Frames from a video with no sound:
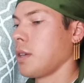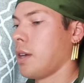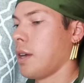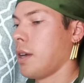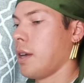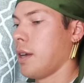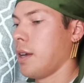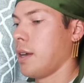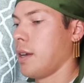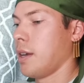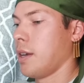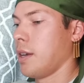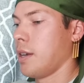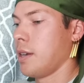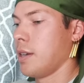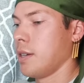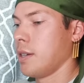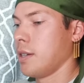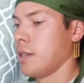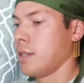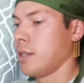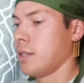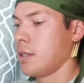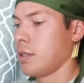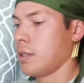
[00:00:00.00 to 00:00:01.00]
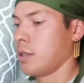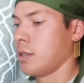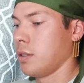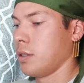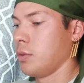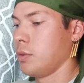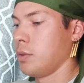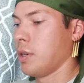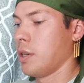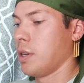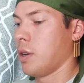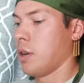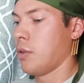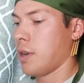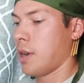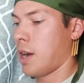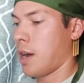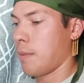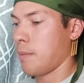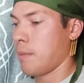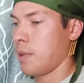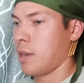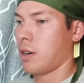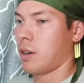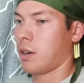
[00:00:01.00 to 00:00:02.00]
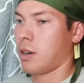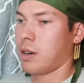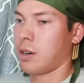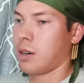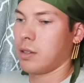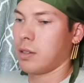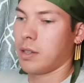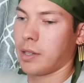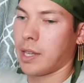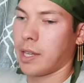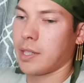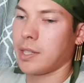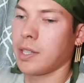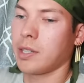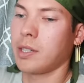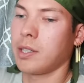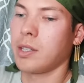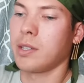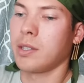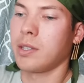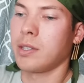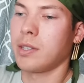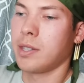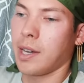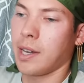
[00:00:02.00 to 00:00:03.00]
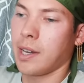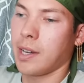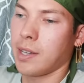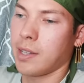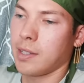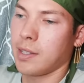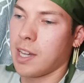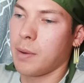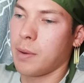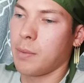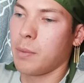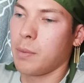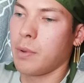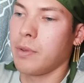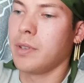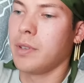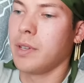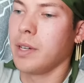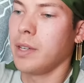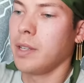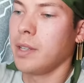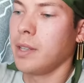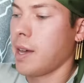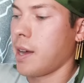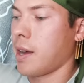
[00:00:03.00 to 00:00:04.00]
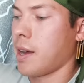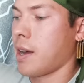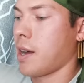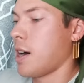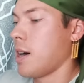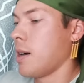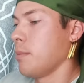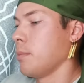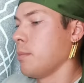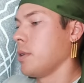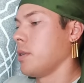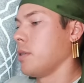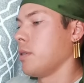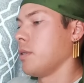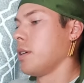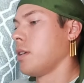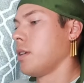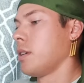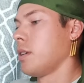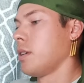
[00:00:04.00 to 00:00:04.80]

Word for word: And, ooh, an Onami and Arlong. That's actually the second time we've done that combo.